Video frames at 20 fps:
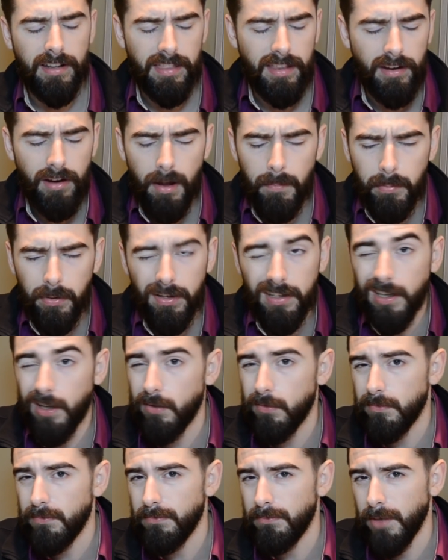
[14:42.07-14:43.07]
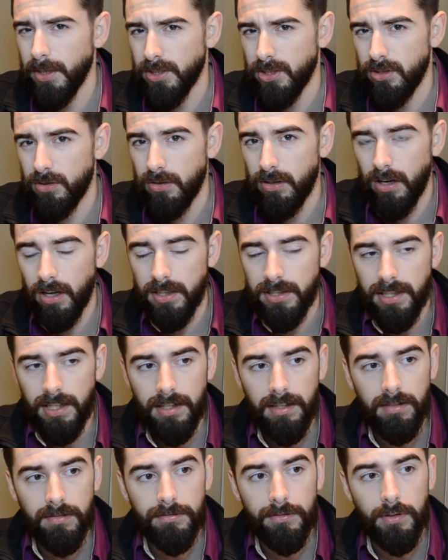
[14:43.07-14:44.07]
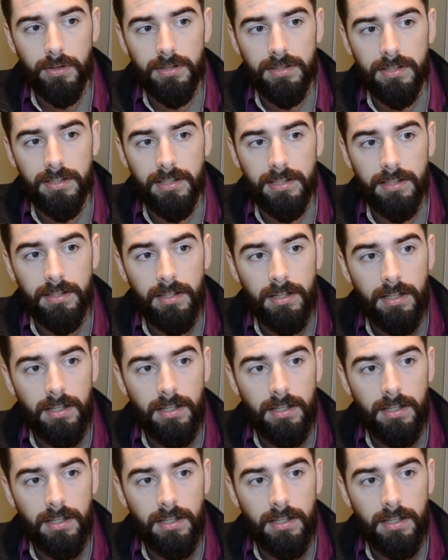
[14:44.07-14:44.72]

They're not putting out much new content, unfortunately,